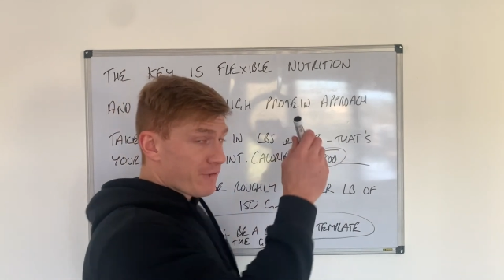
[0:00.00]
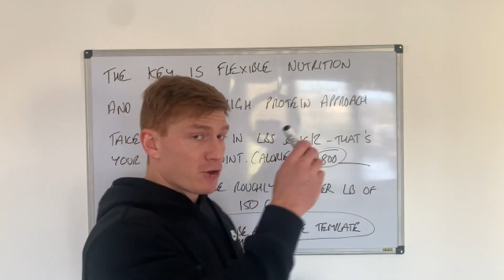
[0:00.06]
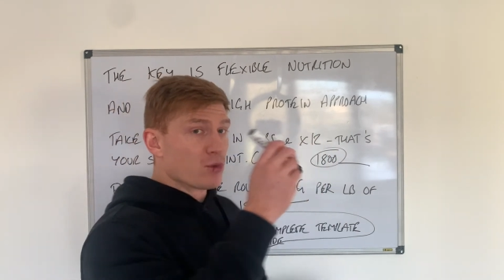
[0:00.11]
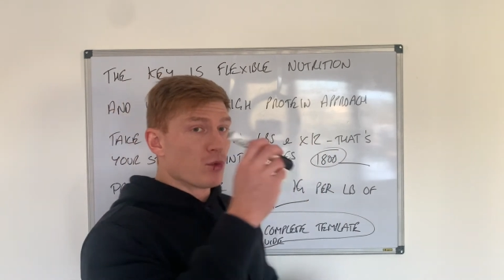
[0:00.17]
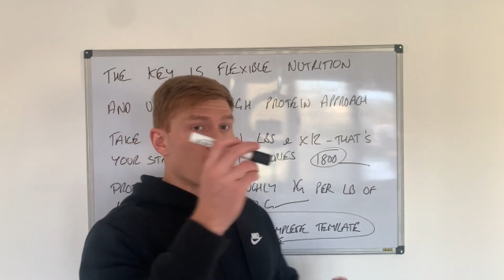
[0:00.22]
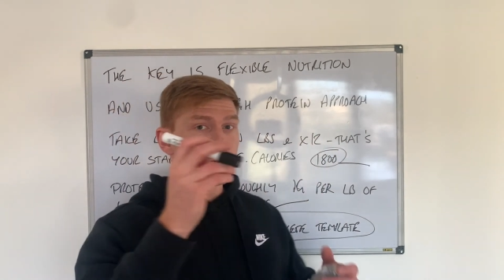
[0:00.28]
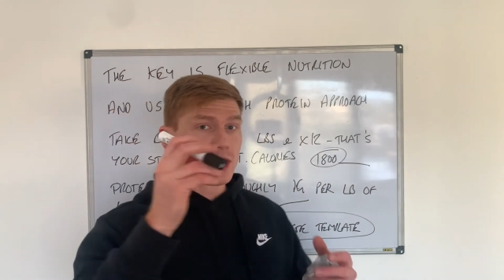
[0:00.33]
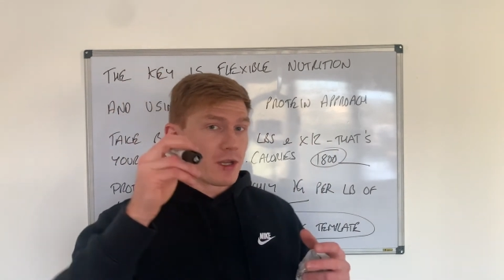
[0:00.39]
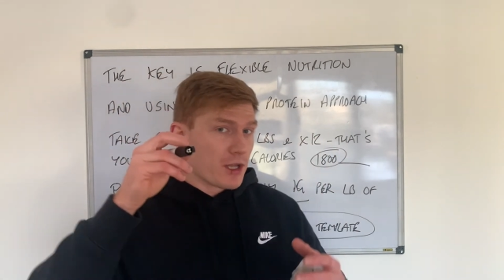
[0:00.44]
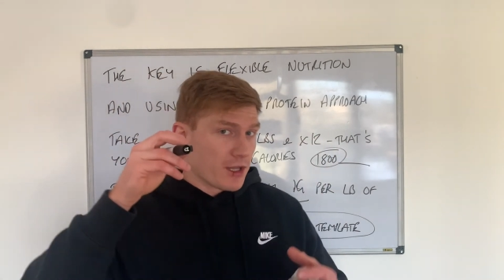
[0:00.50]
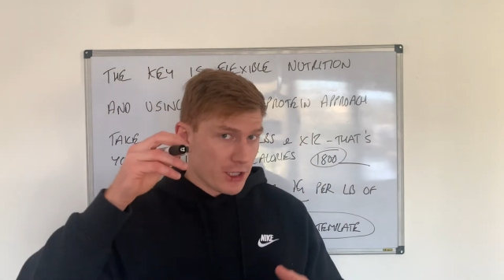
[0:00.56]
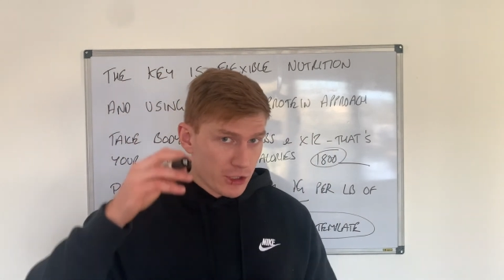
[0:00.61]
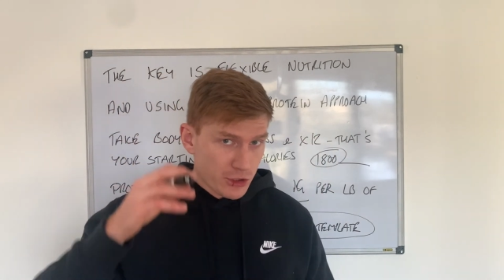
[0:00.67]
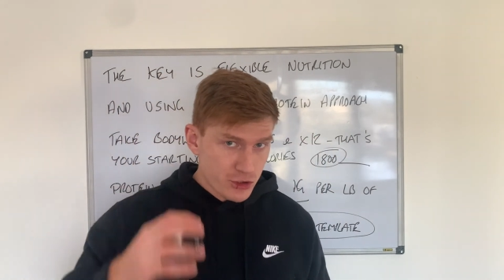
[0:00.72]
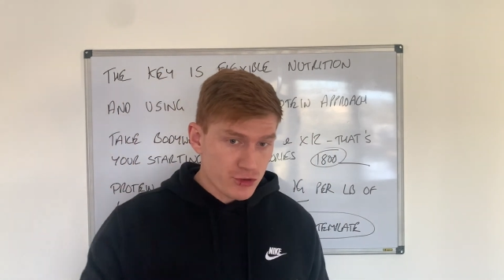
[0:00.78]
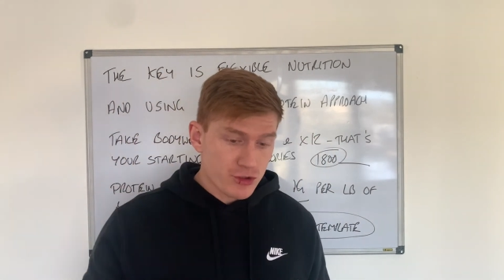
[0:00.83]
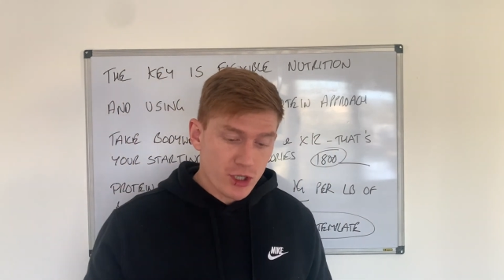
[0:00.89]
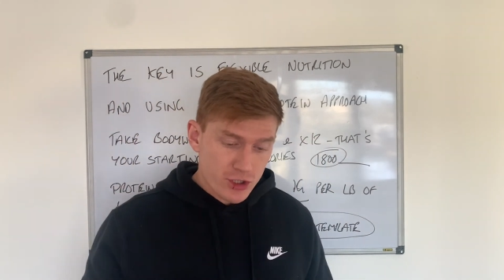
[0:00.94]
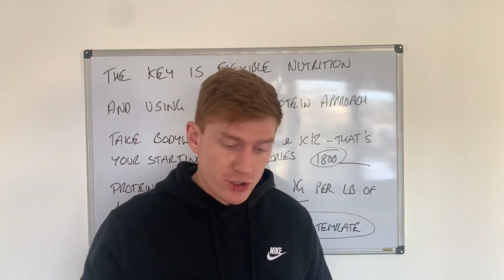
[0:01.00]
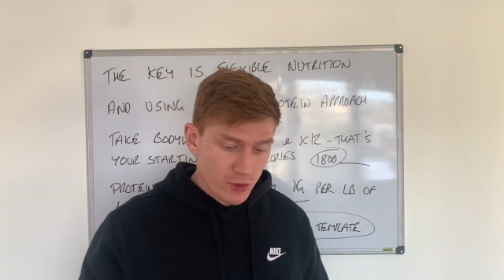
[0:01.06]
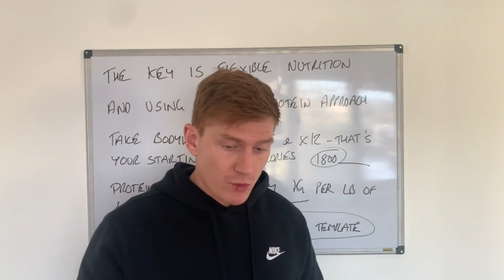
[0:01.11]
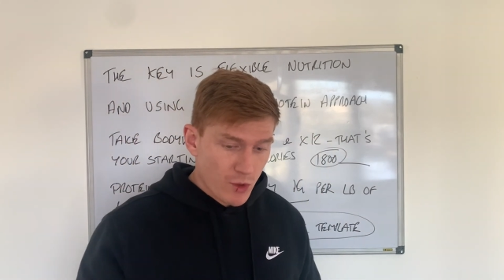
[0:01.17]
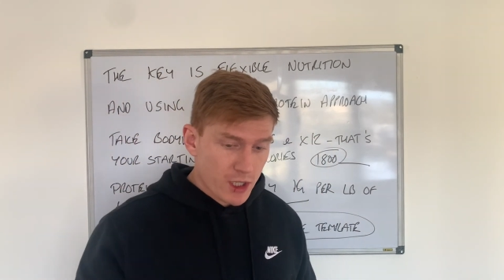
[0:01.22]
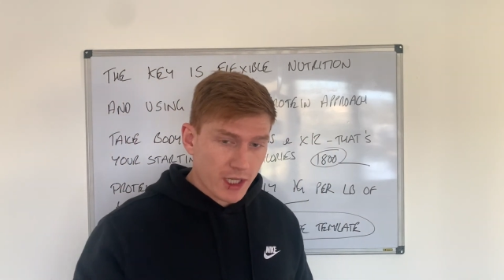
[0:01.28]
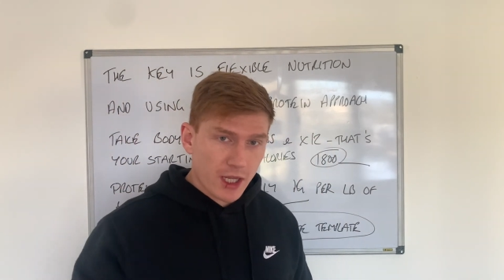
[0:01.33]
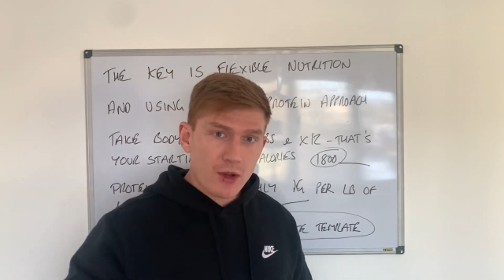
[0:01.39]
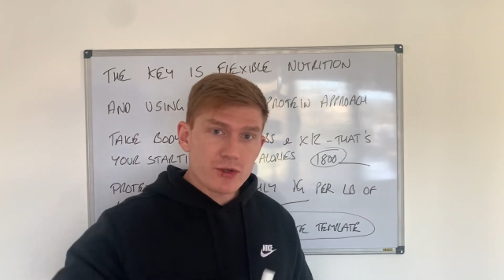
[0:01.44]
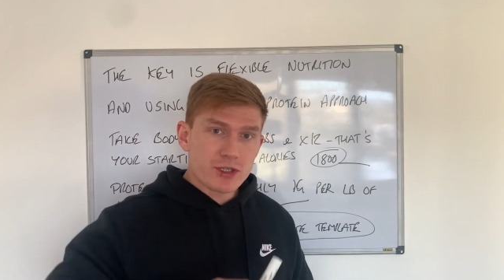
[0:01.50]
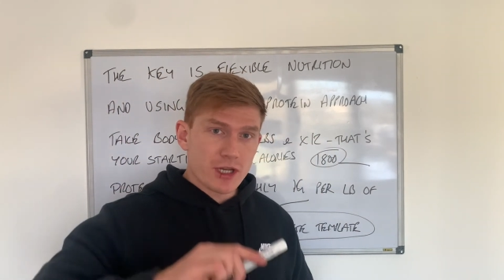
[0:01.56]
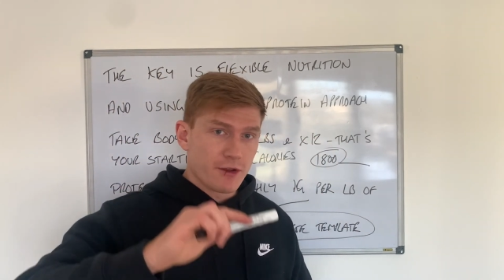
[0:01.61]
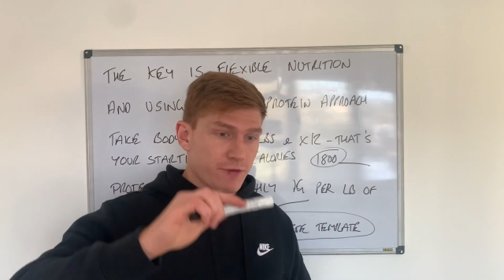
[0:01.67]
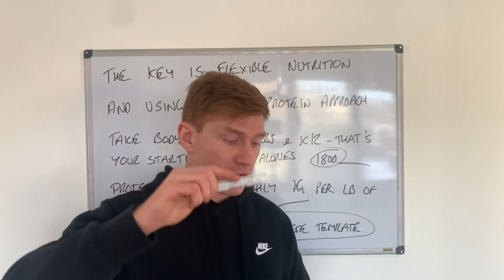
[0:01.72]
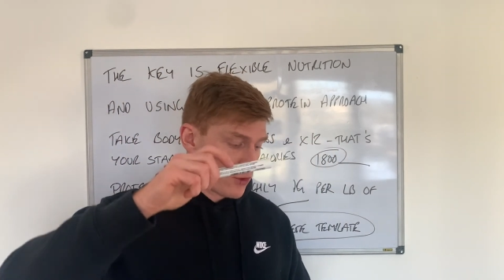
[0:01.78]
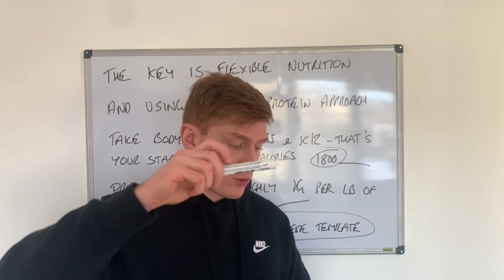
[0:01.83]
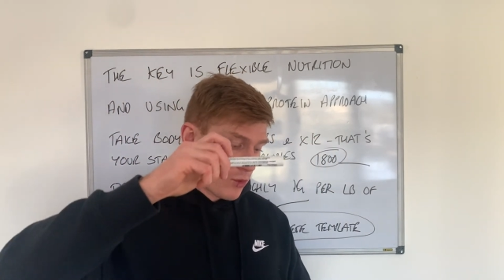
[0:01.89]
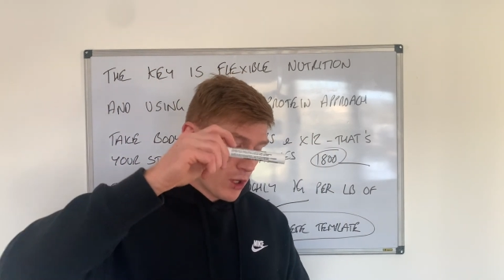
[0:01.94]
you want the instructional workouts,
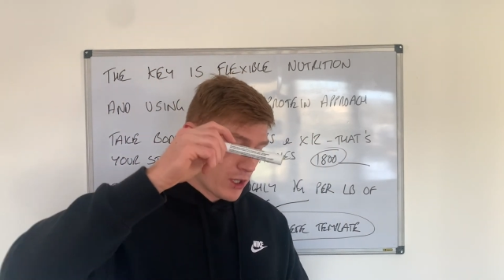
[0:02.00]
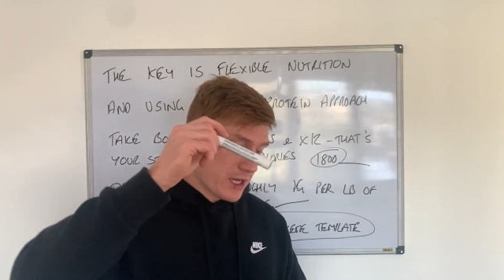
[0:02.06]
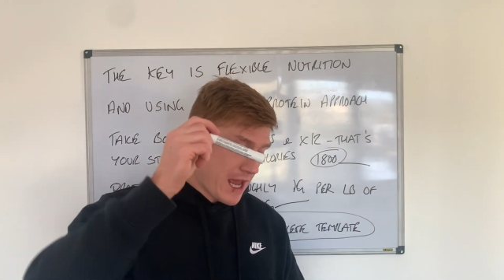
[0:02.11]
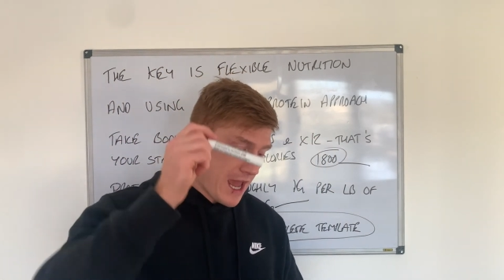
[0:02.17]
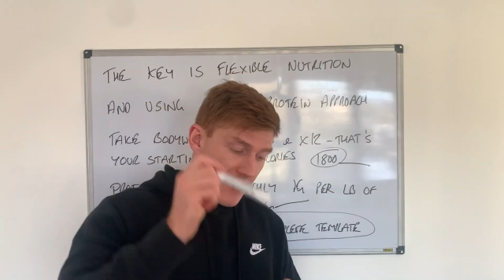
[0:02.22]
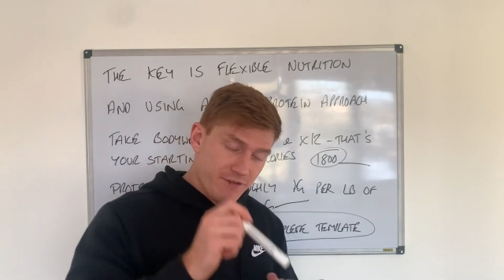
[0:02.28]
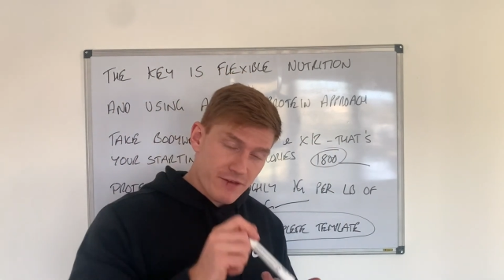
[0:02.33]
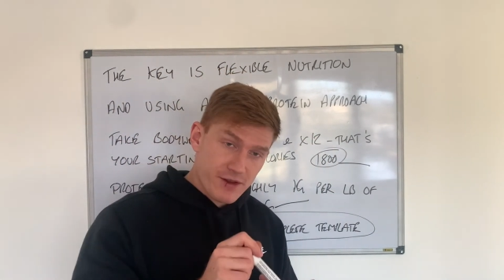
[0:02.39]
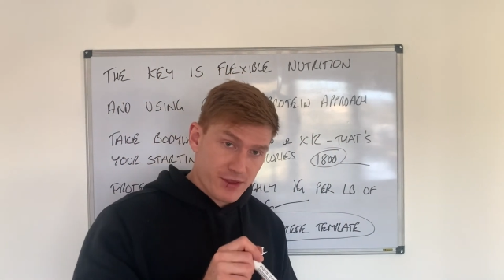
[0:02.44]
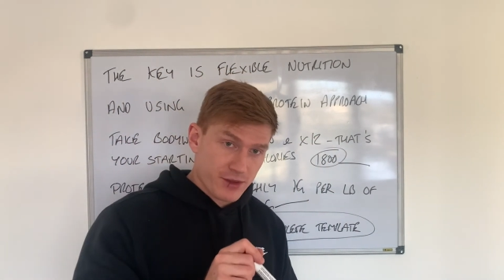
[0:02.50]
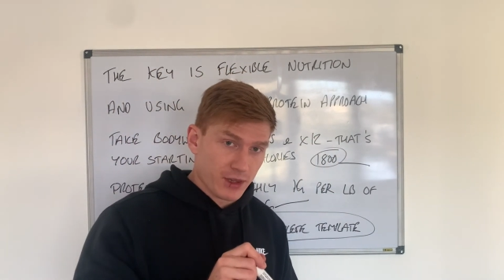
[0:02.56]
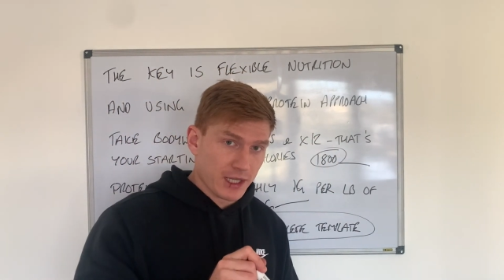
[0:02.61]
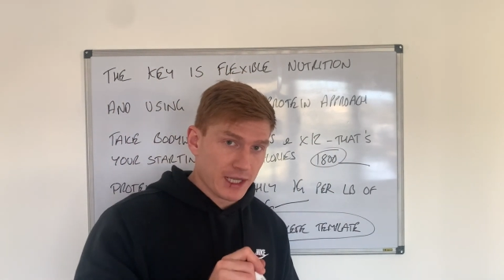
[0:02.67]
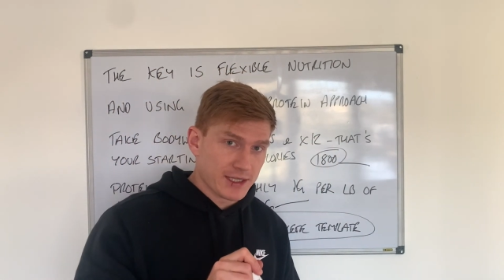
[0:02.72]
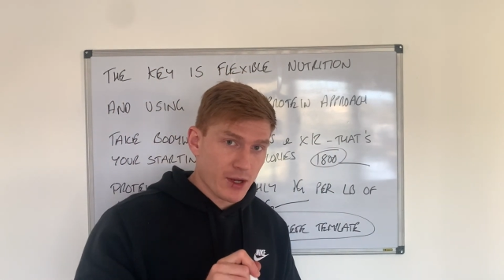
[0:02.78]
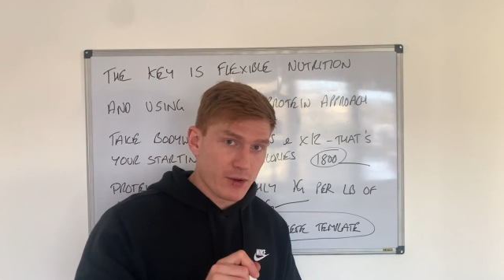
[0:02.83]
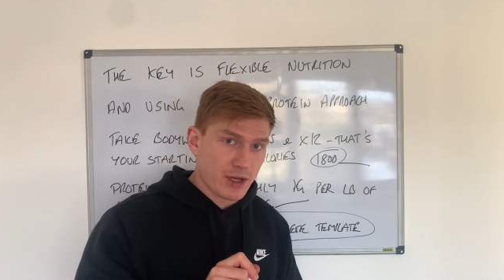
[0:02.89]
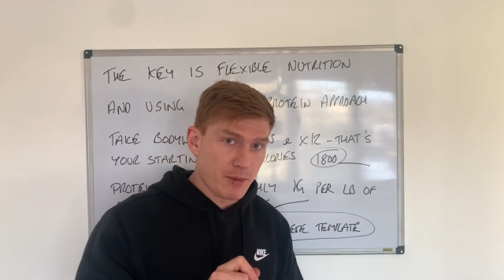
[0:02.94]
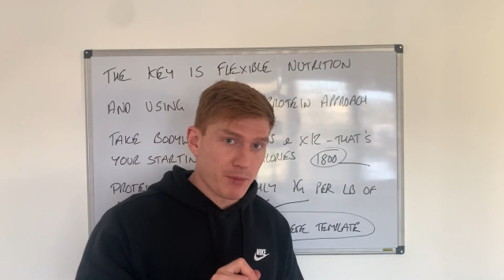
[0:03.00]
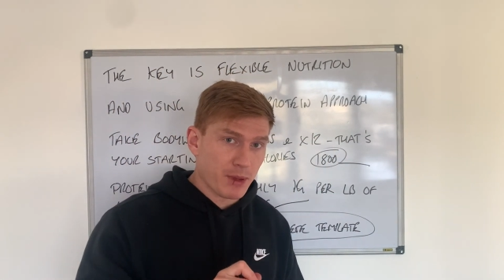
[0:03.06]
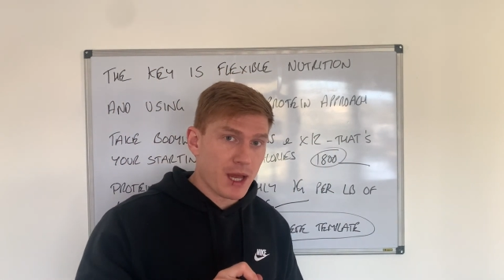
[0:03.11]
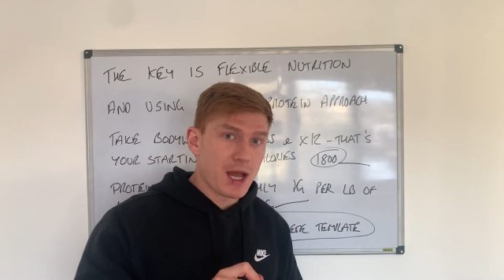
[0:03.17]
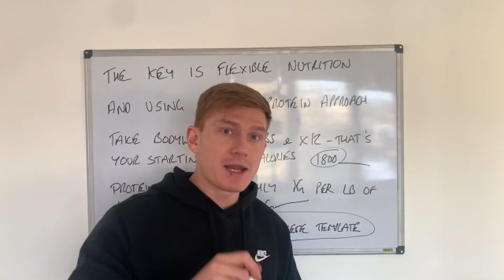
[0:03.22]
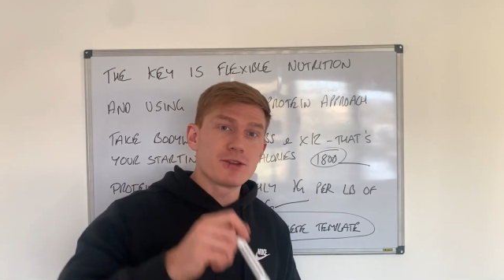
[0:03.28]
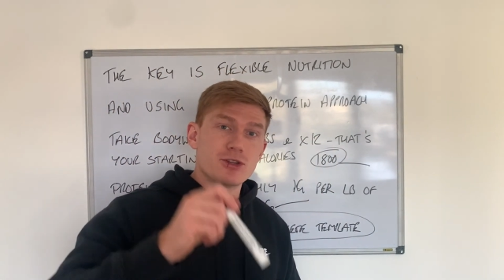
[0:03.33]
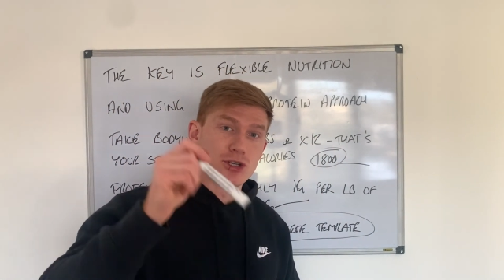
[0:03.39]
if you want everything laid out in a plan,